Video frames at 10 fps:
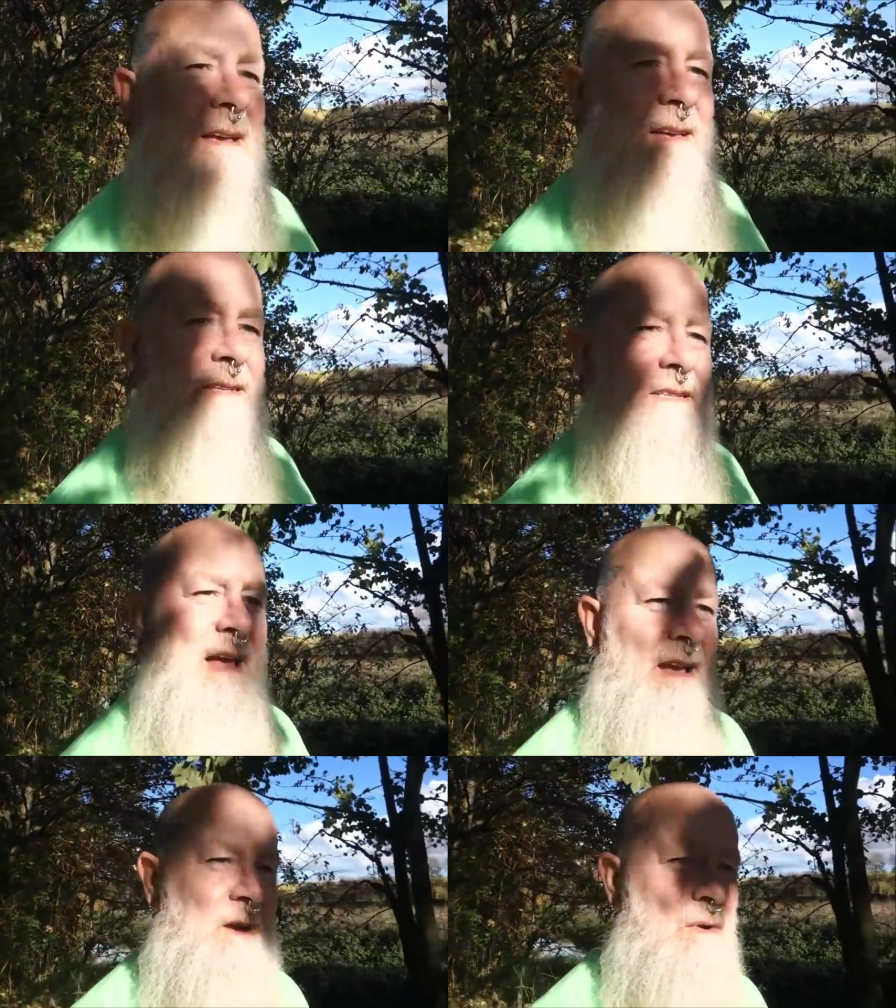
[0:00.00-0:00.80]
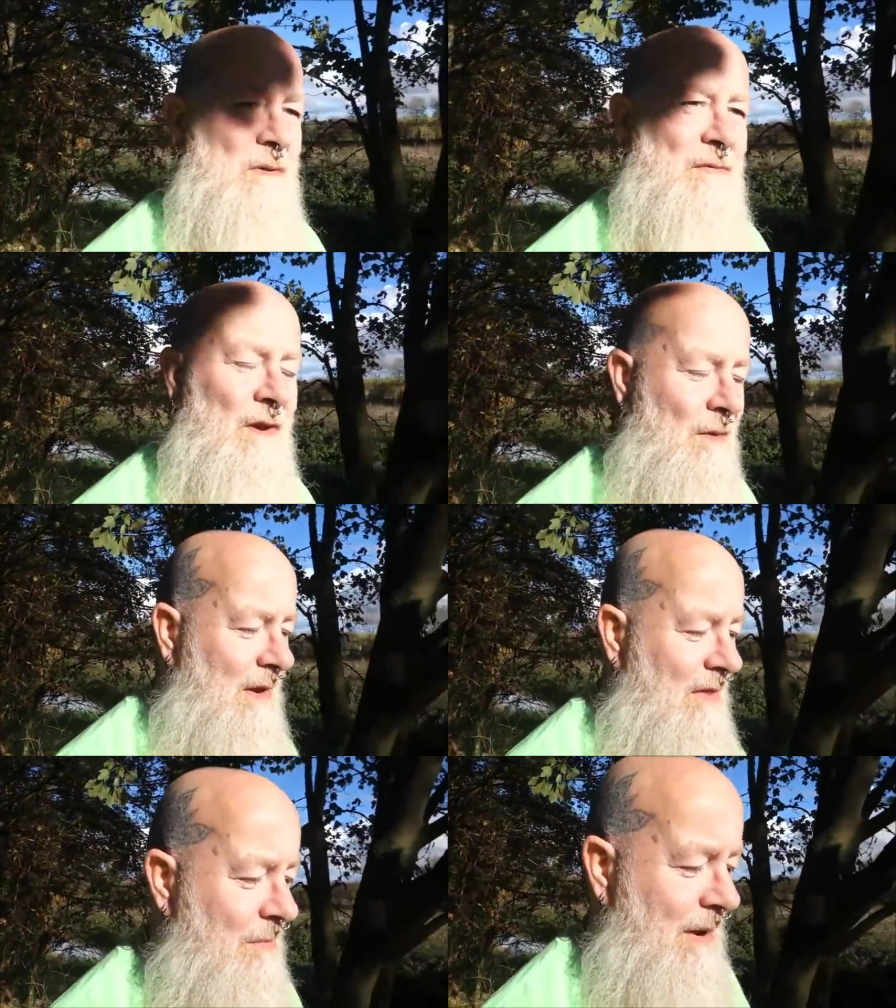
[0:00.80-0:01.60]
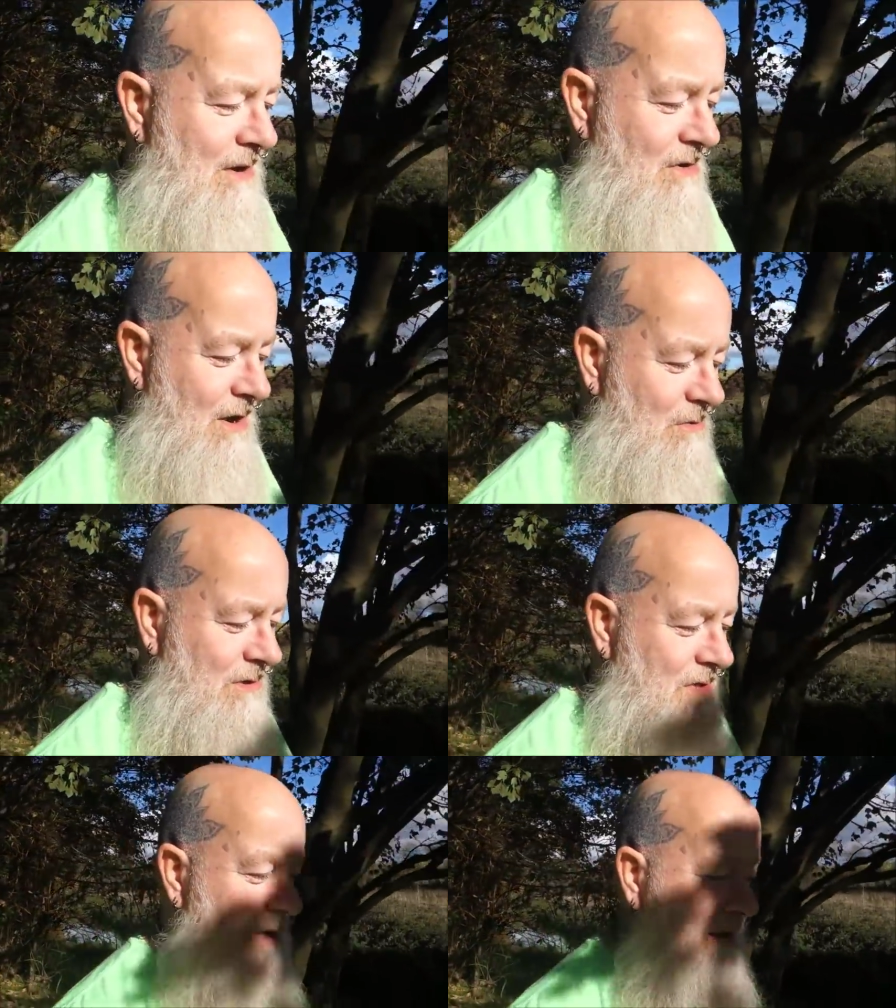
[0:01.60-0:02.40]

is set quite firmly in the background,